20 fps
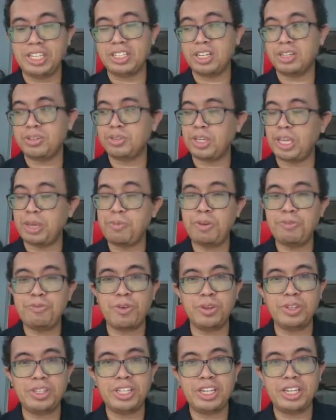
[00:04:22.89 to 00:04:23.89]
Now, Game Week
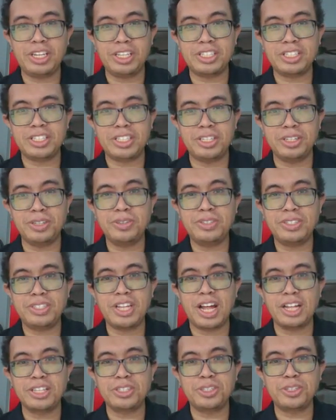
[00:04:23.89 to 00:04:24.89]
14 is,
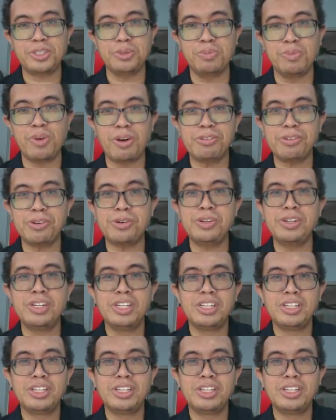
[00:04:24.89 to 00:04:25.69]
starts tomorrow.